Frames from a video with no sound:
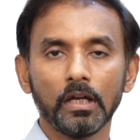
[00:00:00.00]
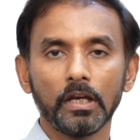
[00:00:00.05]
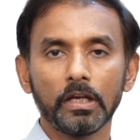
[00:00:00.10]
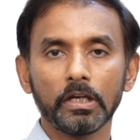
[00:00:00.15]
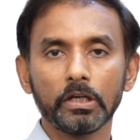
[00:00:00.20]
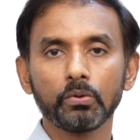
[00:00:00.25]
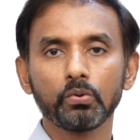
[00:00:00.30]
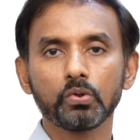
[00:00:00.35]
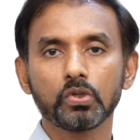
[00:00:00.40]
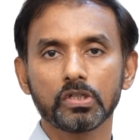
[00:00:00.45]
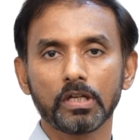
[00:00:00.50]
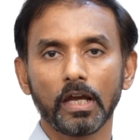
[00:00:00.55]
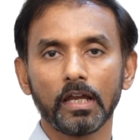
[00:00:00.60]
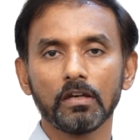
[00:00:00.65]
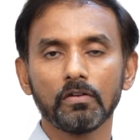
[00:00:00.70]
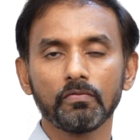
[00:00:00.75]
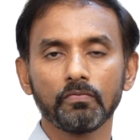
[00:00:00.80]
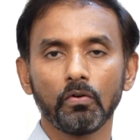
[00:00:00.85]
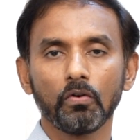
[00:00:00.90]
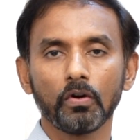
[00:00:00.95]
new
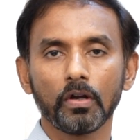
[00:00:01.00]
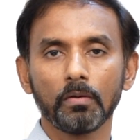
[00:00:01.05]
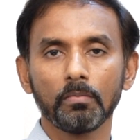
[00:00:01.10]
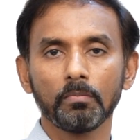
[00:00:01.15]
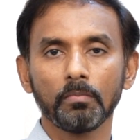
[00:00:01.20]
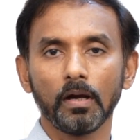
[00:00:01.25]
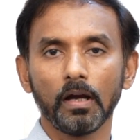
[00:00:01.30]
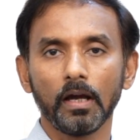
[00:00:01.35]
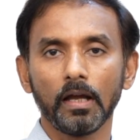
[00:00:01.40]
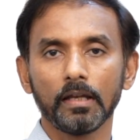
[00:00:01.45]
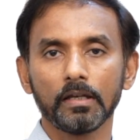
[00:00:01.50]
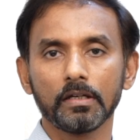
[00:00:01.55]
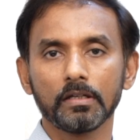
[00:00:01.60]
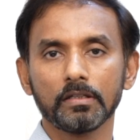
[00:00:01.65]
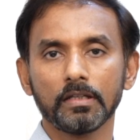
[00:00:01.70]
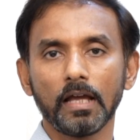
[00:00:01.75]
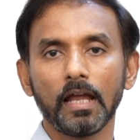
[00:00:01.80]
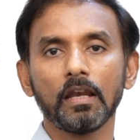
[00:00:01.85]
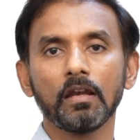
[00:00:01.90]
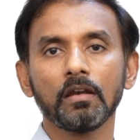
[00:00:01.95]
stent for him
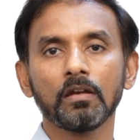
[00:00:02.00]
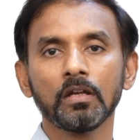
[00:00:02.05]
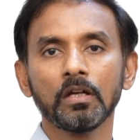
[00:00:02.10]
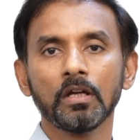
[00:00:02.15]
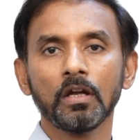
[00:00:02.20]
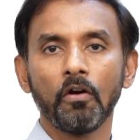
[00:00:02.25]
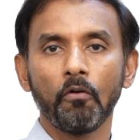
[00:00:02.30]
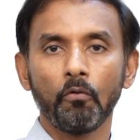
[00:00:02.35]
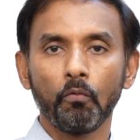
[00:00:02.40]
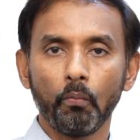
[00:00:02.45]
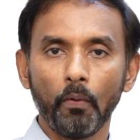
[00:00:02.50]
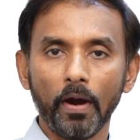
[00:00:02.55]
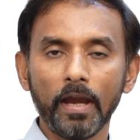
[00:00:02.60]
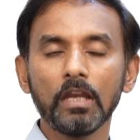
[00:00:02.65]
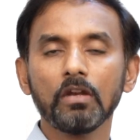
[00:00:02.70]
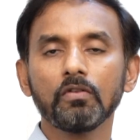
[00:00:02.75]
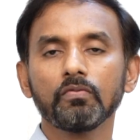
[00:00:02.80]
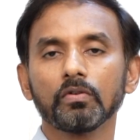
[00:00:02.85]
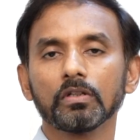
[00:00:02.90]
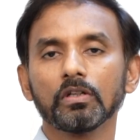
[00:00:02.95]
and then
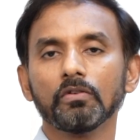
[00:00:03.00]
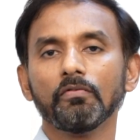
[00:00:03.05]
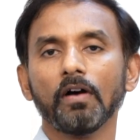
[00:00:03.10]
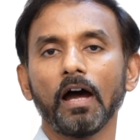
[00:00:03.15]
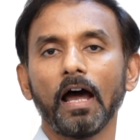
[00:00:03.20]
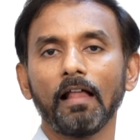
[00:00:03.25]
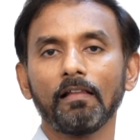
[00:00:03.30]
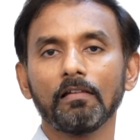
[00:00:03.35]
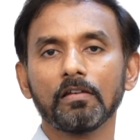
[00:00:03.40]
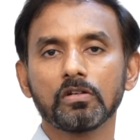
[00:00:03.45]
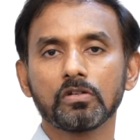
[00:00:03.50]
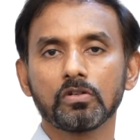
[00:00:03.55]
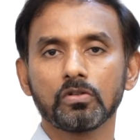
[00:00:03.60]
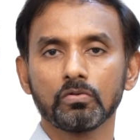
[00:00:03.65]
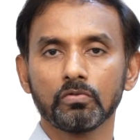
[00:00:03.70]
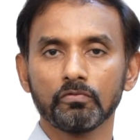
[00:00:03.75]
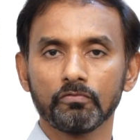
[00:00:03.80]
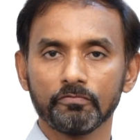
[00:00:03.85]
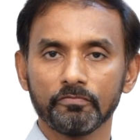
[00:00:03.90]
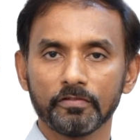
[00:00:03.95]
wait for the valve
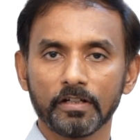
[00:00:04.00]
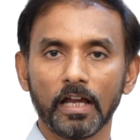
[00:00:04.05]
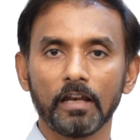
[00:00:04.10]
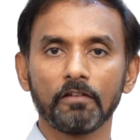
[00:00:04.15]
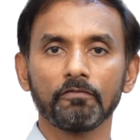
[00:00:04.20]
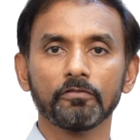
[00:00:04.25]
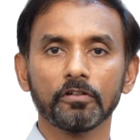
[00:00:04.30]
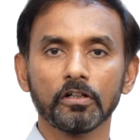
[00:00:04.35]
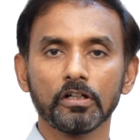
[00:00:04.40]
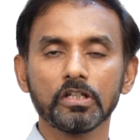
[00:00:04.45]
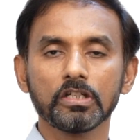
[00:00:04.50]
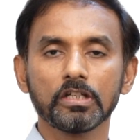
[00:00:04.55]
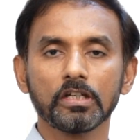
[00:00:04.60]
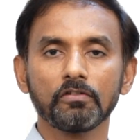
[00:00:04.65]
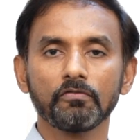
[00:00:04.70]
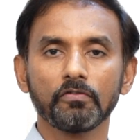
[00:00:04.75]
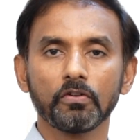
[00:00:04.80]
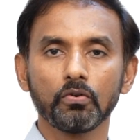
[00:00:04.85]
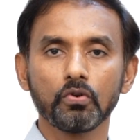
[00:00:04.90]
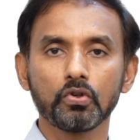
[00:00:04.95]
to get worse
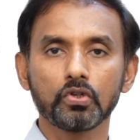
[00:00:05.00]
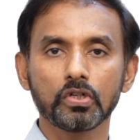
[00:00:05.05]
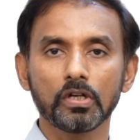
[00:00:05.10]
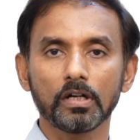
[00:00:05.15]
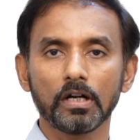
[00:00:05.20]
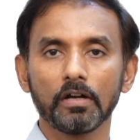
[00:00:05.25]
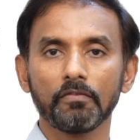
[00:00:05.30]
in future,